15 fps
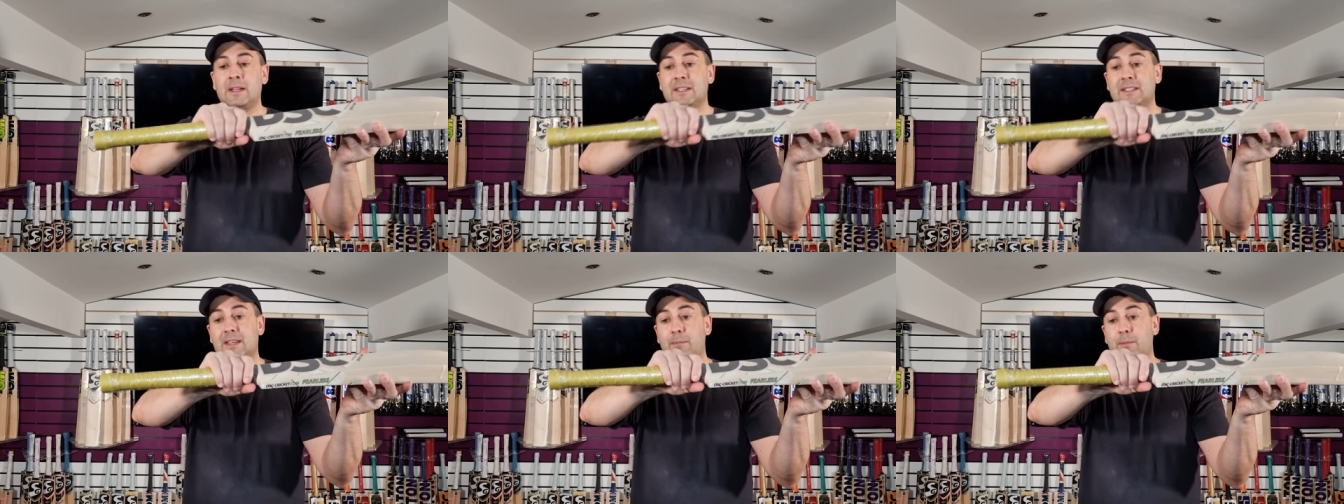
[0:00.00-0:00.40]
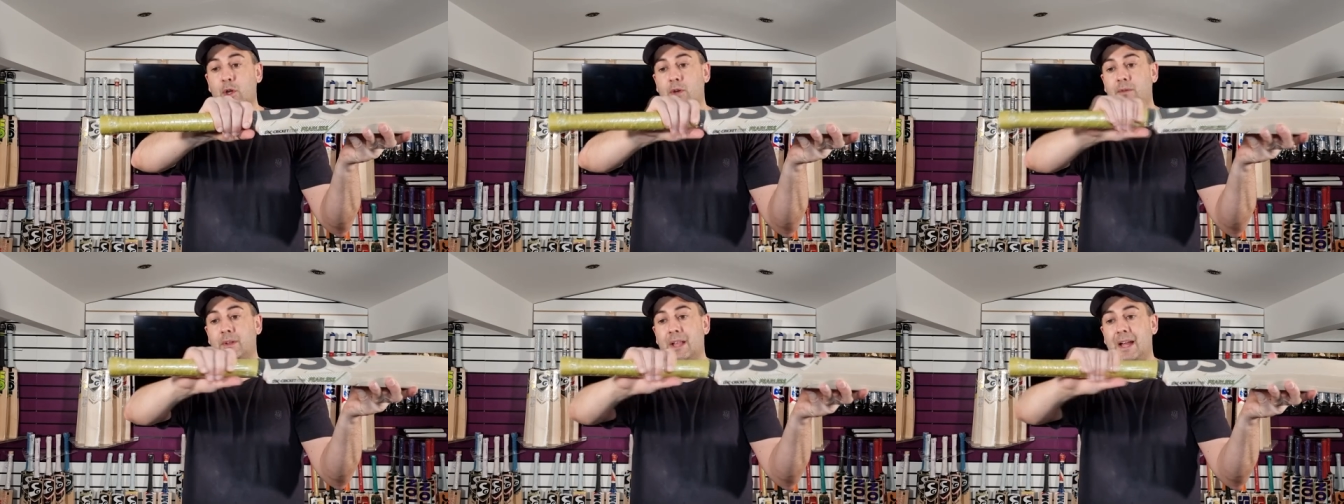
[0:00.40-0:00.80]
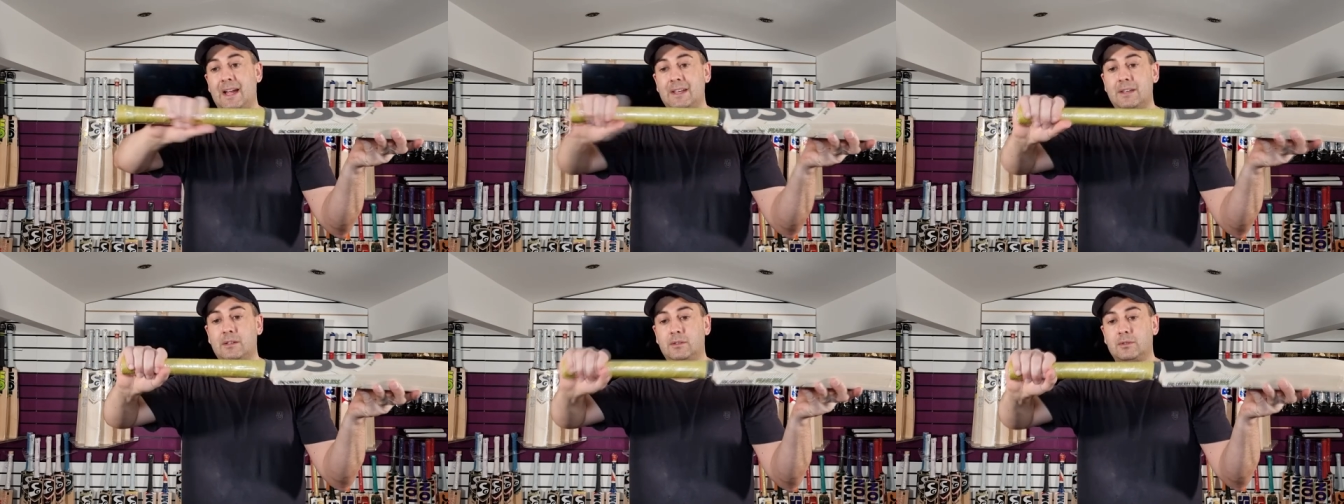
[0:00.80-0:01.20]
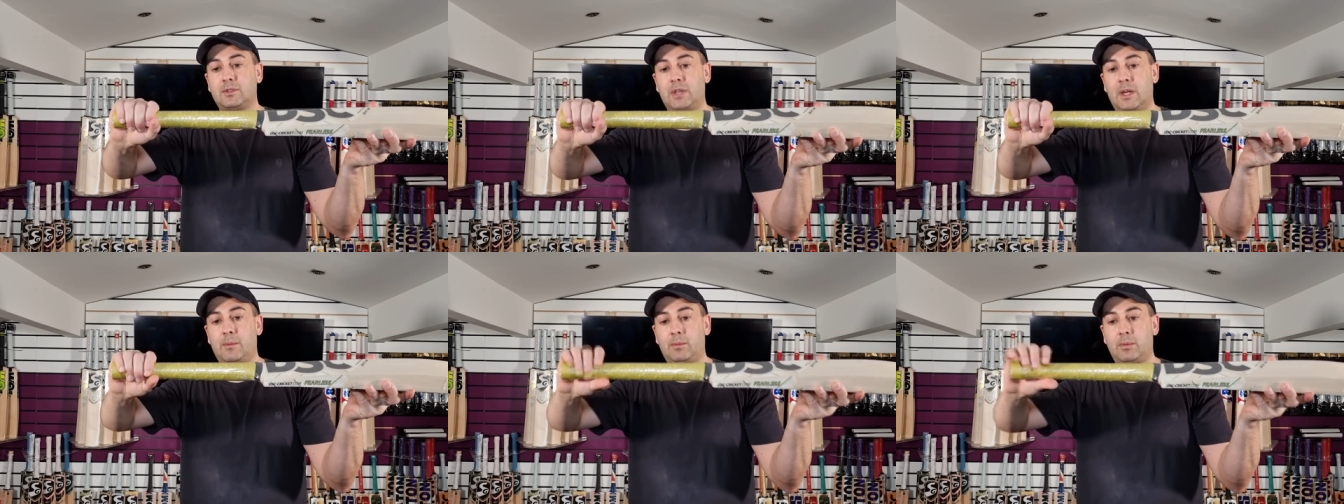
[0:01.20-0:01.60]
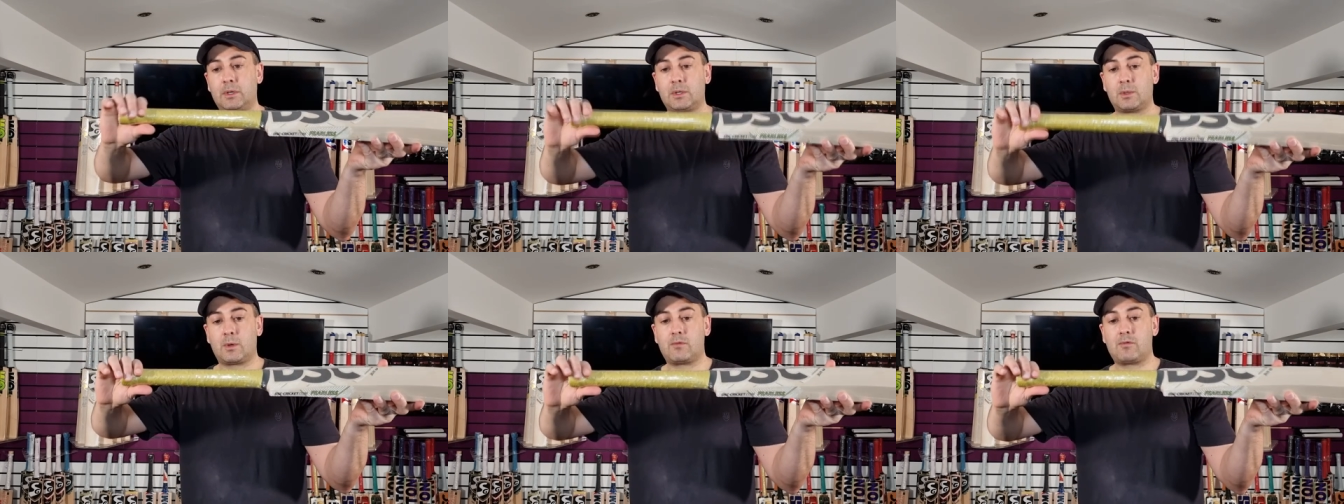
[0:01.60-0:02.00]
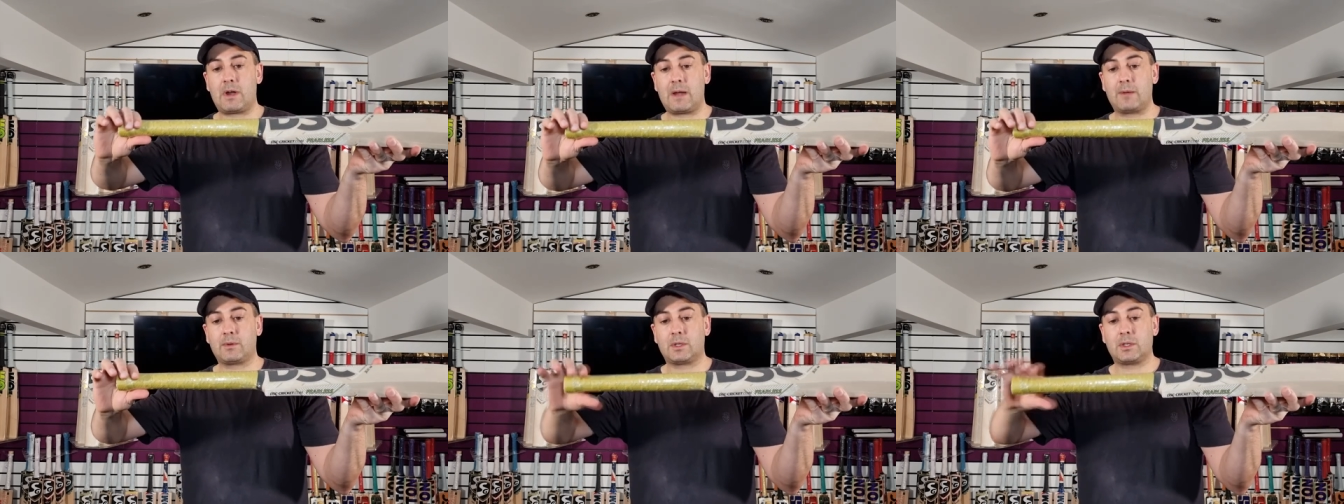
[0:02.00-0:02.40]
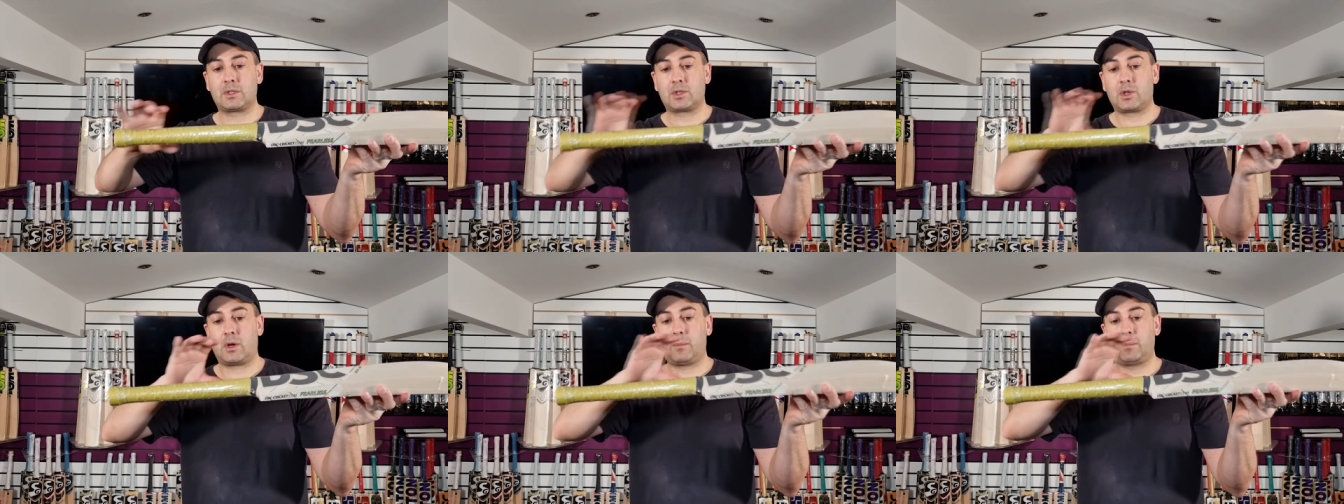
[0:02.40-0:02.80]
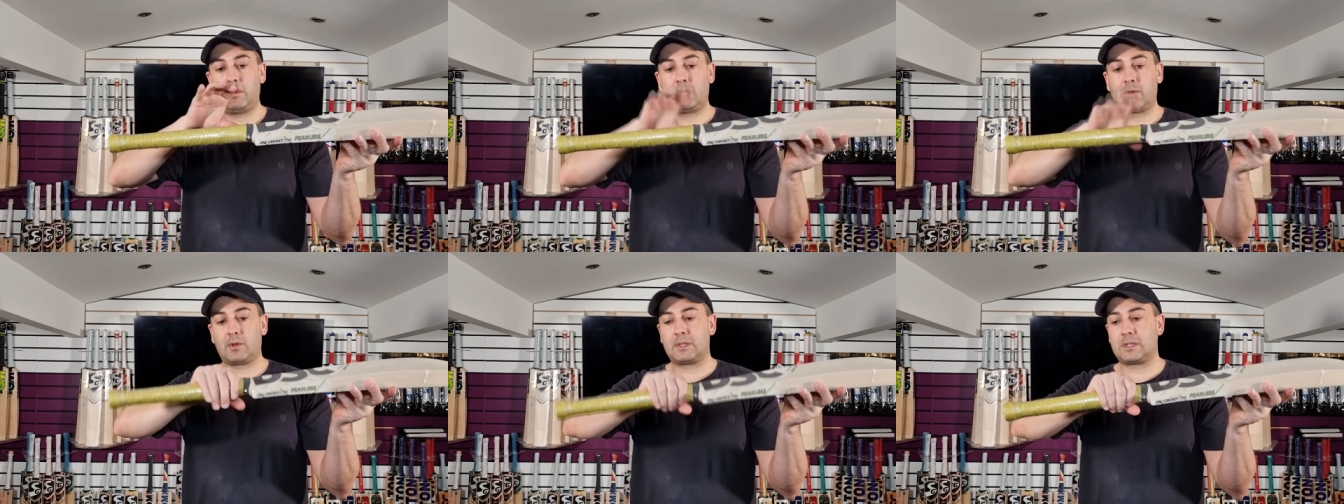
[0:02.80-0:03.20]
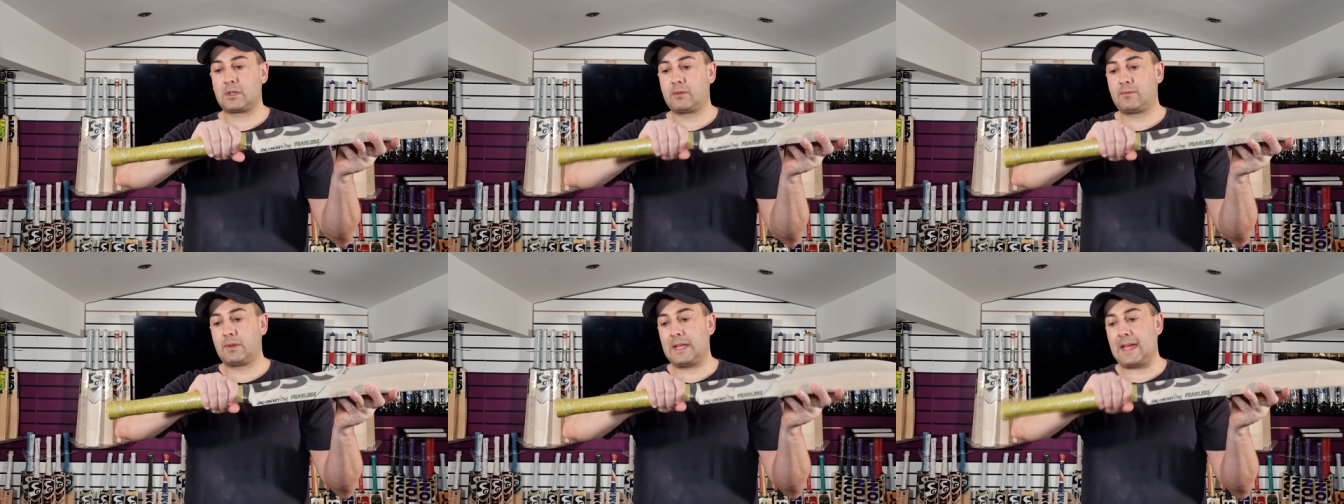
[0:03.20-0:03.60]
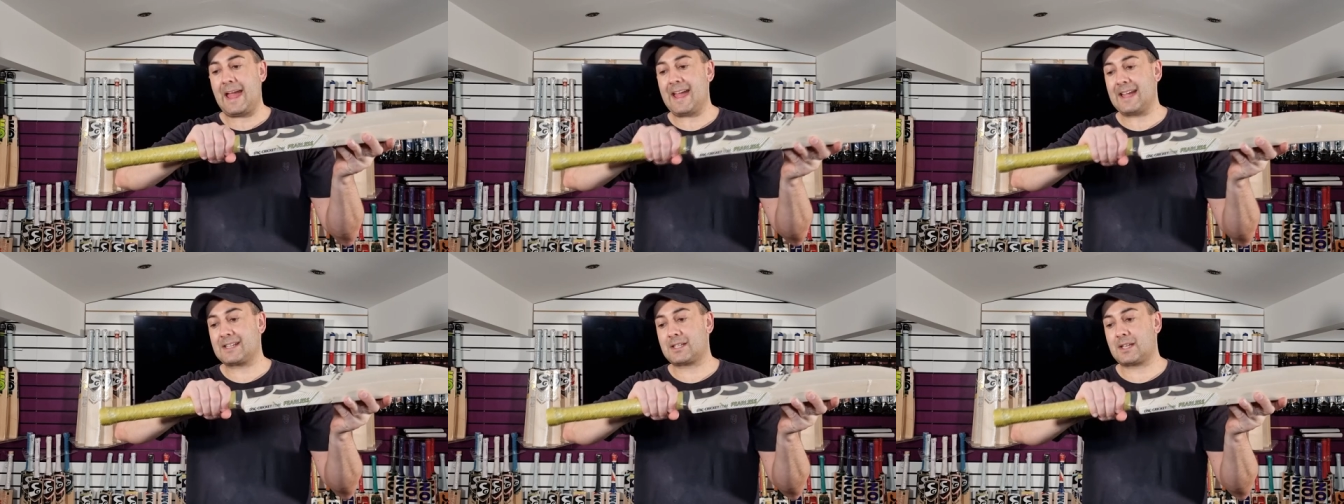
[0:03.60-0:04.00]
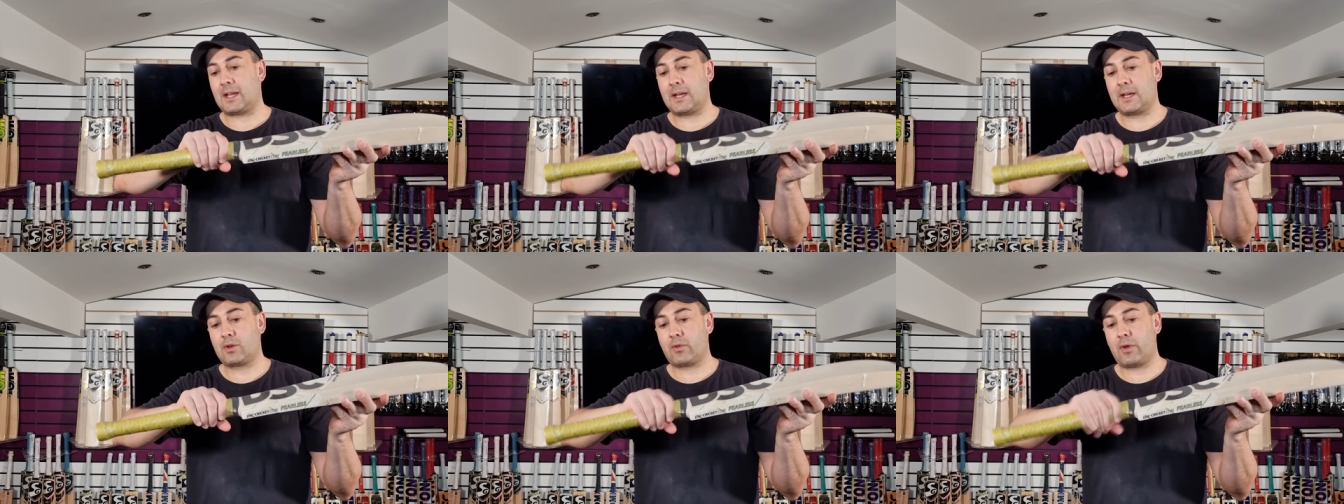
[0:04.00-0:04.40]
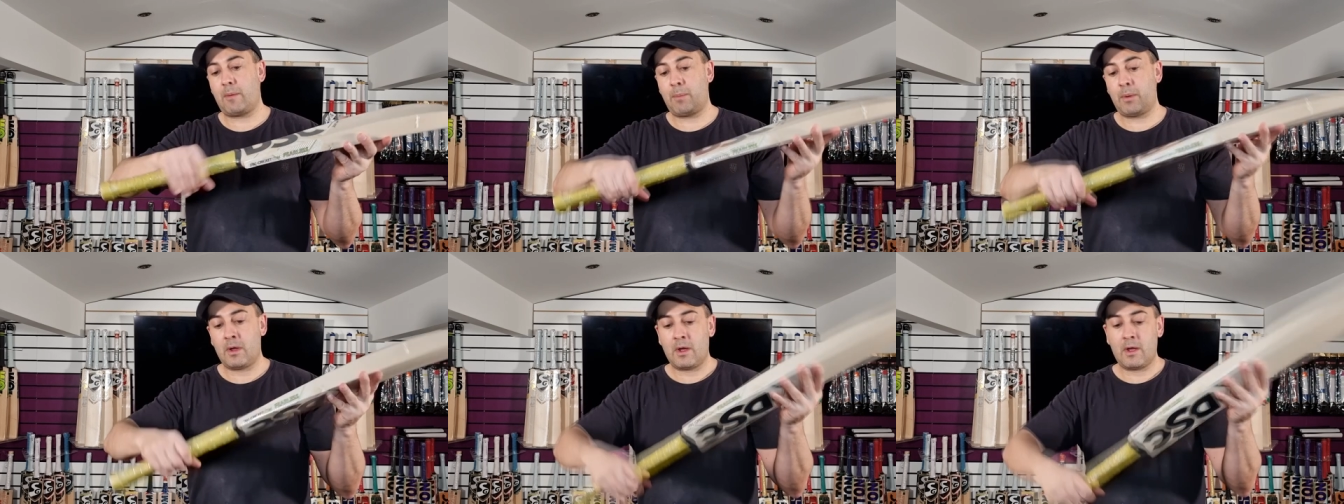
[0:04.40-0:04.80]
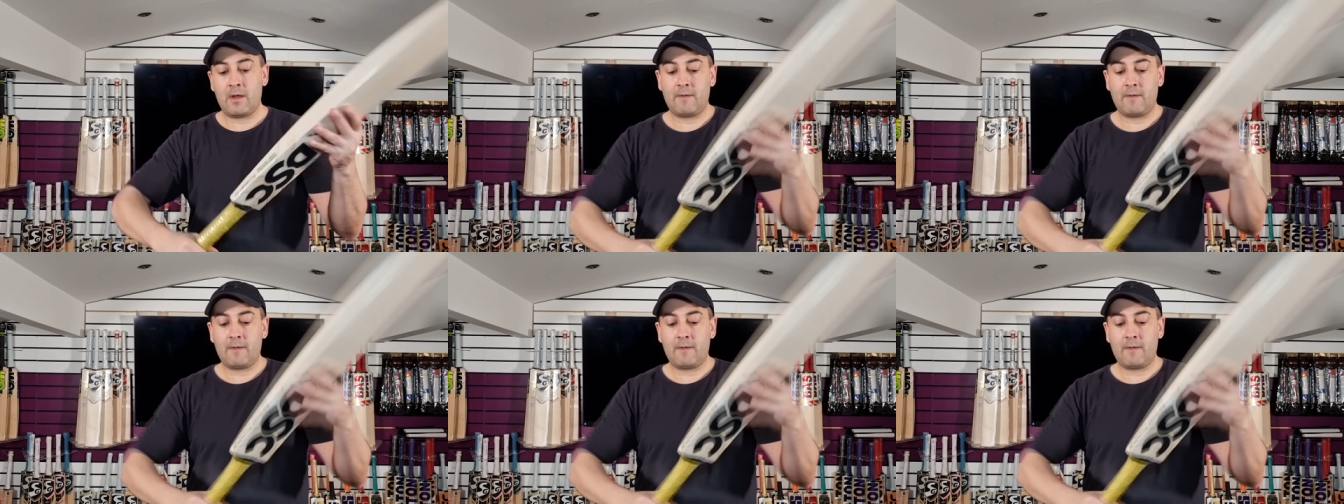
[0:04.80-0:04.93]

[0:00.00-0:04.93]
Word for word: Semi-oval handle, taper into a round at the top. You've got this lovely Xlite grip.